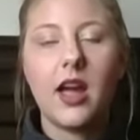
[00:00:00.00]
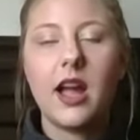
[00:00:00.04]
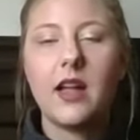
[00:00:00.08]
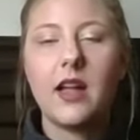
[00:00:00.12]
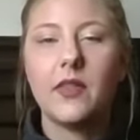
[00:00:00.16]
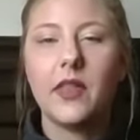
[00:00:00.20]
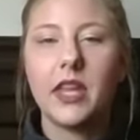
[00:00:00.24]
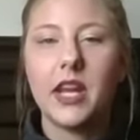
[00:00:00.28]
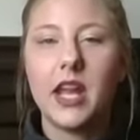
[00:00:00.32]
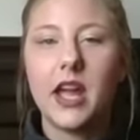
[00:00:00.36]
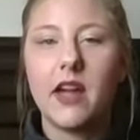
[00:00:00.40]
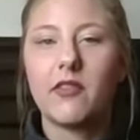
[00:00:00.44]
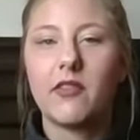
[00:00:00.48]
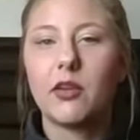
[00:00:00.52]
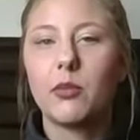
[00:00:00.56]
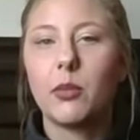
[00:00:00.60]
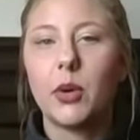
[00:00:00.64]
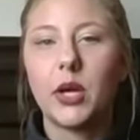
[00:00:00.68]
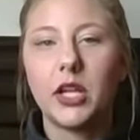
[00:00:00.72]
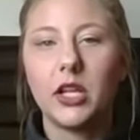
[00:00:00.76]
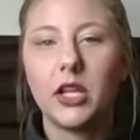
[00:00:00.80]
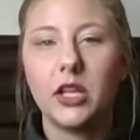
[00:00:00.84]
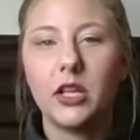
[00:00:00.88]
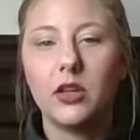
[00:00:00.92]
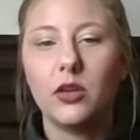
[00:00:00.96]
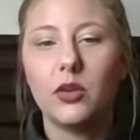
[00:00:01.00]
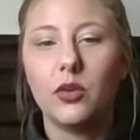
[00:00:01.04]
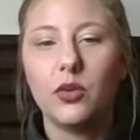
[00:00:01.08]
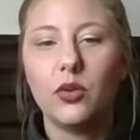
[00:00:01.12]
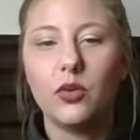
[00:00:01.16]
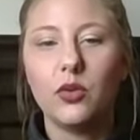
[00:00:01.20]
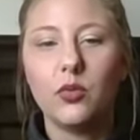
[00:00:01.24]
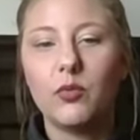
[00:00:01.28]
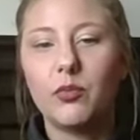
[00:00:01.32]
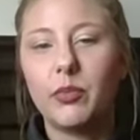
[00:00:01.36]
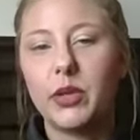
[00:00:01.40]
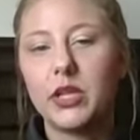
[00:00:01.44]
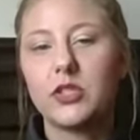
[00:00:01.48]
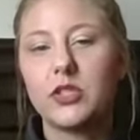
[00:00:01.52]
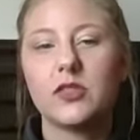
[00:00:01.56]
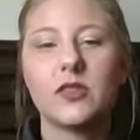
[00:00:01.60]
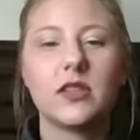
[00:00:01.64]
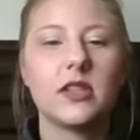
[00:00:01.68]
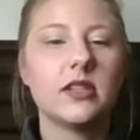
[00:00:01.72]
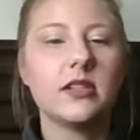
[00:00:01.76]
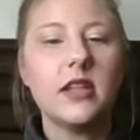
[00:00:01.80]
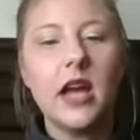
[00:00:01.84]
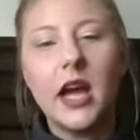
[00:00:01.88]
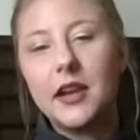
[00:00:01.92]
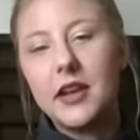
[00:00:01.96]
And then everybody who pitches
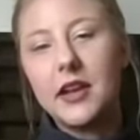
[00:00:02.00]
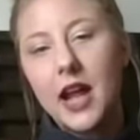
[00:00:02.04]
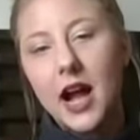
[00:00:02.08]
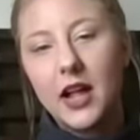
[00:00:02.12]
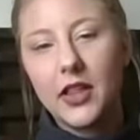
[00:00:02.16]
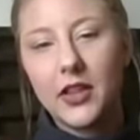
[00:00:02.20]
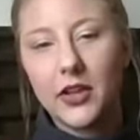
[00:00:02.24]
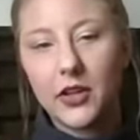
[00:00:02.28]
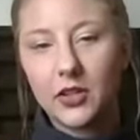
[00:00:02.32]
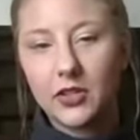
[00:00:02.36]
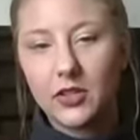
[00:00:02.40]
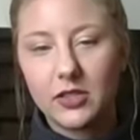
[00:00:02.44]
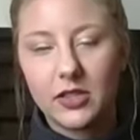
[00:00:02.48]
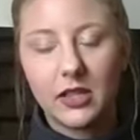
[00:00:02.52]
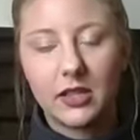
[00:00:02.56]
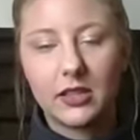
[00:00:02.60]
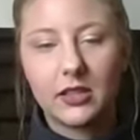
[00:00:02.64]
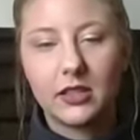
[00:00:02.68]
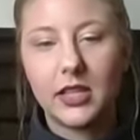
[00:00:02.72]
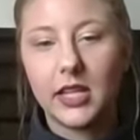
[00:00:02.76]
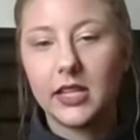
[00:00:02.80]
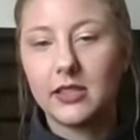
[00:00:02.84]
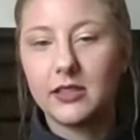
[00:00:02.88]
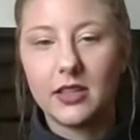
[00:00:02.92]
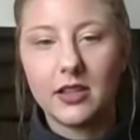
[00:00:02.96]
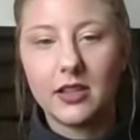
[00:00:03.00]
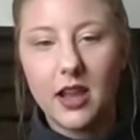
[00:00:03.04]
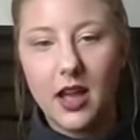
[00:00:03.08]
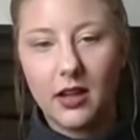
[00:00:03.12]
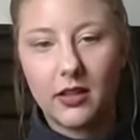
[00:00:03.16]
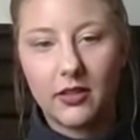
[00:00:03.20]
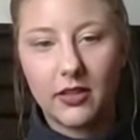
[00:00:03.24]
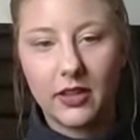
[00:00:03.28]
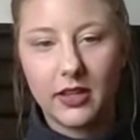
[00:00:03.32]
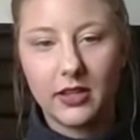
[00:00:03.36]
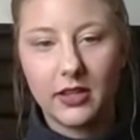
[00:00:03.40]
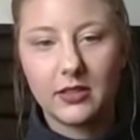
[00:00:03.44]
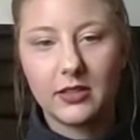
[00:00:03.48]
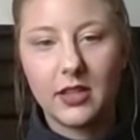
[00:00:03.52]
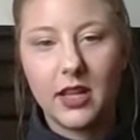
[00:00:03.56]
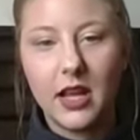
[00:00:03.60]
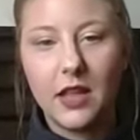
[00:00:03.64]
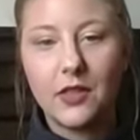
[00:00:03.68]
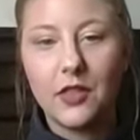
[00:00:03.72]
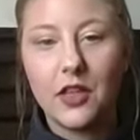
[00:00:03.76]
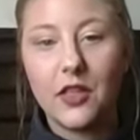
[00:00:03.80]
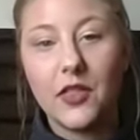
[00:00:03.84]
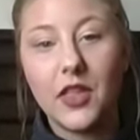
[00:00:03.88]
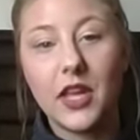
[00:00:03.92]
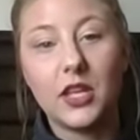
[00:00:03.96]
in $10 like gets a necklace,
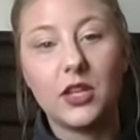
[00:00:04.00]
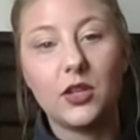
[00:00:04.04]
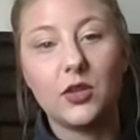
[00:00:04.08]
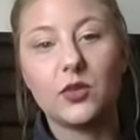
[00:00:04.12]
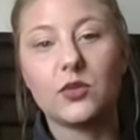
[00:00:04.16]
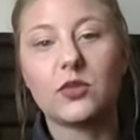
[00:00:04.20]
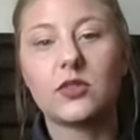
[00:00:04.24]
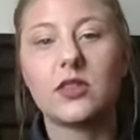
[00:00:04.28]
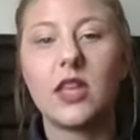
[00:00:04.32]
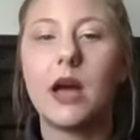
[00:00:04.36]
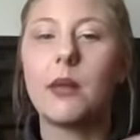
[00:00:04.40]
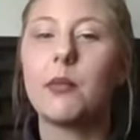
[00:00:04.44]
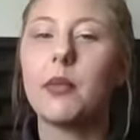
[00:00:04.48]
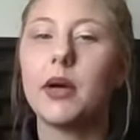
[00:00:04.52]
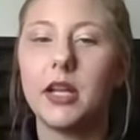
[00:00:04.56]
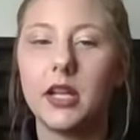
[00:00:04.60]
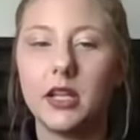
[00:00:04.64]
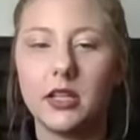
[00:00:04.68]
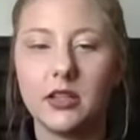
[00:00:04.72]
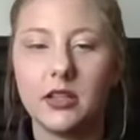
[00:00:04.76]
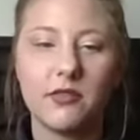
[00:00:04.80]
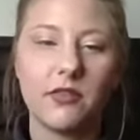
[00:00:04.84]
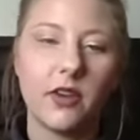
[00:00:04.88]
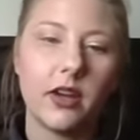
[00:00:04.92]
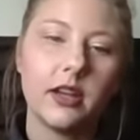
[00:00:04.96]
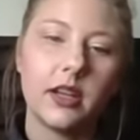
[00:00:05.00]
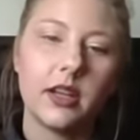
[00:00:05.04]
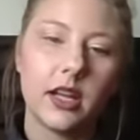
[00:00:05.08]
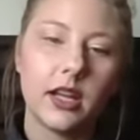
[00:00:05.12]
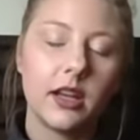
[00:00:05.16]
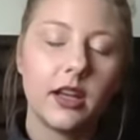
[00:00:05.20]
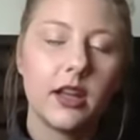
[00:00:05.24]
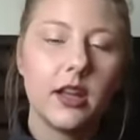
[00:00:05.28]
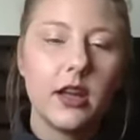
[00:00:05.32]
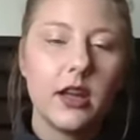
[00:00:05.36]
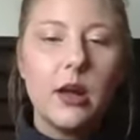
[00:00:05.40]
and then they use that money to fund it.